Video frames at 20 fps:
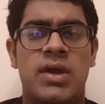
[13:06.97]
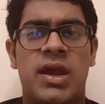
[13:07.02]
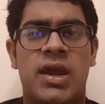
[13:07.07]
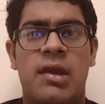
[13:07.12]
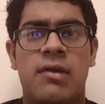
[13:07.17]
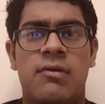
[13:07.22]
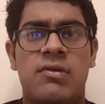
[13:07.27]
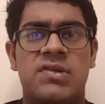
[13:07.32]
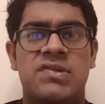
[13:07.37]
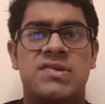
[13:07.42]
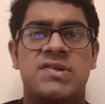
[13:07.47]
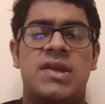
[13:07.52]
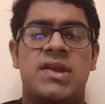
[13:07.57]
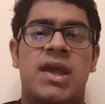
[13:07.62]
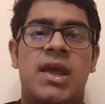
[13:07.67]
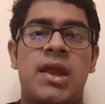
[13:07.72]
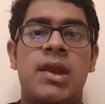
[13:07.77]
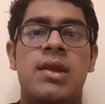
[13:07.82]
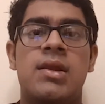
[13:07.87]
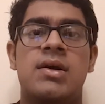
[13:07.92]
interest
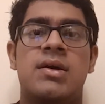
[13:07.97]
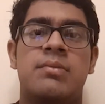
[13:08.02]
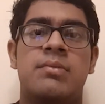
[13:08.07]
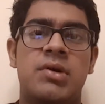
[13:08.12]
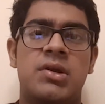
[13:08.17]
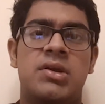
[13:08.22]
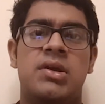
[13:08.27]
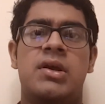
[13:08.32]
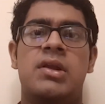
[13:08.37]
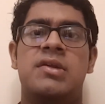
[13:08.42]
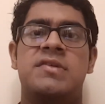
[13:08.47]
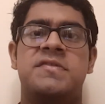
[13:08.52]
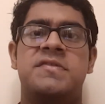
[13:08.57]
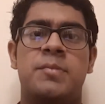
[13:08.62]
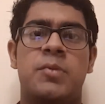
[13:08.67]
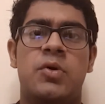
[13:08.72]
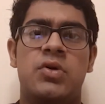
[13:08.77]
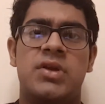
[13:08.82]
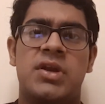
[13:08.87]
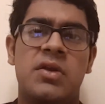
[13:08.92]
in a particular
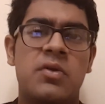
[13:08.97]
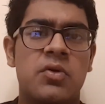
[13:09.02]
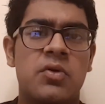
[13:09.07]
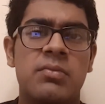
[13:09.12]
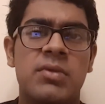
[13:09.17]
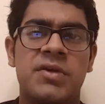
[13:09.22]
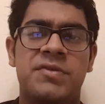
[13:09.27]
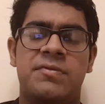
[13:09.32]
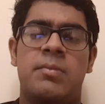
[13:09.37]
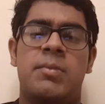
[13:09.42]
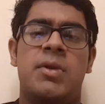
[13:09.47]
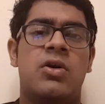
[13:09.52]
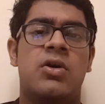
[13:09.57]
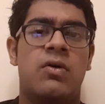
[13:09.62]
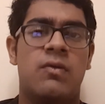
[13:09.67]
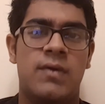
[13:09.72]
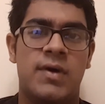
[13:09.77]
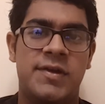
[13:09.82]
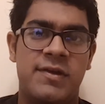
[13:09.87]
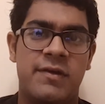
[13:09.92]
sport, it could be swimming
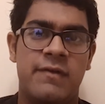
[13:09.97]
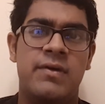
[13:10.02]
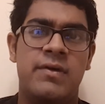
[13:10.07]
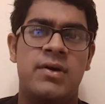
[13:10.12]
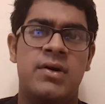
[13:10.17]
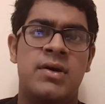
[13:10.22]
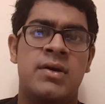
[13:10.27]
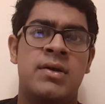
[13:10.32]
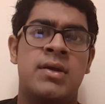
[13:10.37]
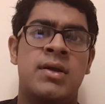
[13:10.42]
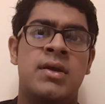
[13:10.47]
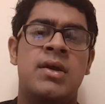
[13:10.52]
or whatever,